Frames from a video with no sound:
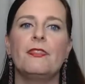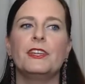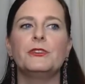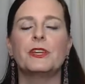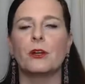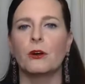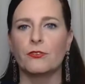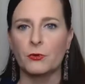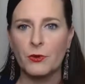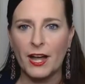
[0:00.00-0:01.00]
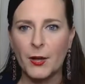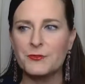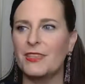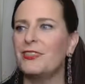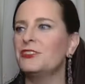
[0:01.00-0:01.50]
And then you get
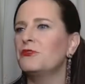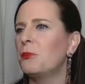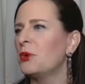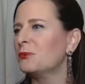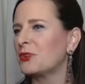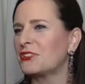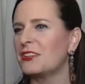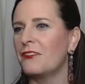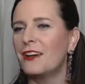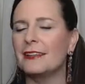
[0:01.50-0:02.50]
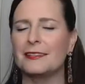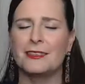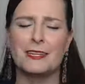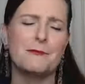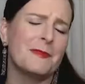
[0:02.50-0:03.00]
overwhelmed, and then you've pulled more stuff out, so
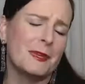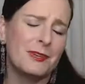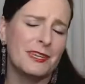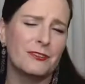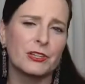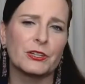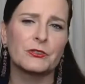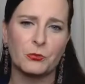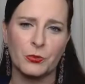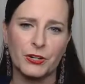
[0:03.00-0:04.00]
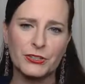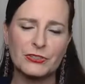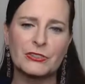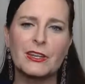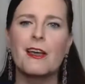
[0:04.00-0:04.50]
then it maybe even looks worse.